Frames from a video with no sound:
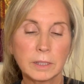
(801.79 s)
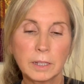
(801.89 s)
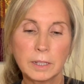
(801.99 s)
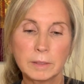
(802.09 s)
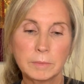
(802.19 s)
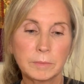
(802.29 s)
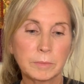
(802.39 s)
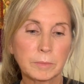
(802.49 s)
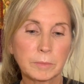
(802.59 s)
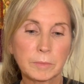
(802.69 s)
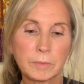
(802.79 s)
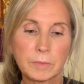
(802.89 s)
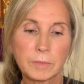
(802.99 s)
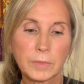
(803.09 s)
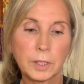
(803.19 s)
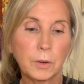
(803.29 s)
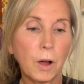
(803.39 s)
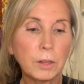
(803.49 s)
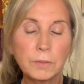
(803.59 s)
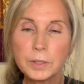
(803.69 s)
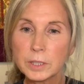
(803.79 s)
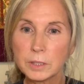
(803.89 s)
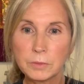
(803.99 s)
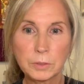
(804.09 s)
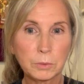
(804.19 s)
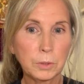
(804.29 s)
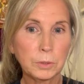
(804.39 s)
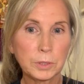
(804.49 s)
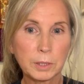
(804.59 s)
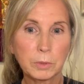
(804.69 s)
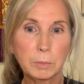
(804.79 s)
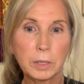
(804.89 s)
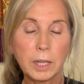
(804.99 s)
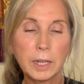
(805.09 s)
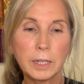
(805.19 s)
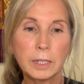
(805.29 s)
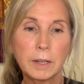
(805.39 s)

all of these different roles that we play.